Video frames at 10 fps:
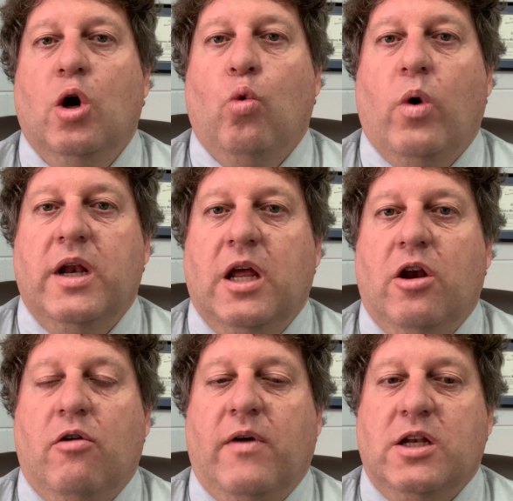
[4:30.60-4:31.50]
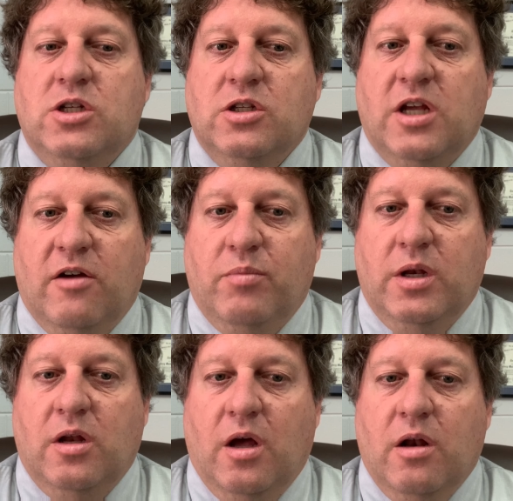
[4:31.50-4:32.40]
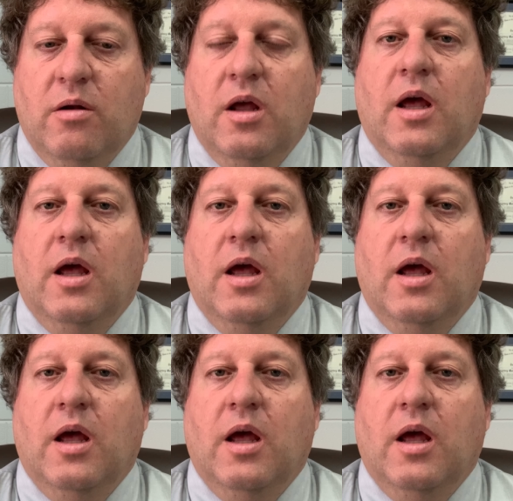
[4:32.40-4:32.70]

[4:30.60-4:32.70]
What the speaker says: what interventions have been done,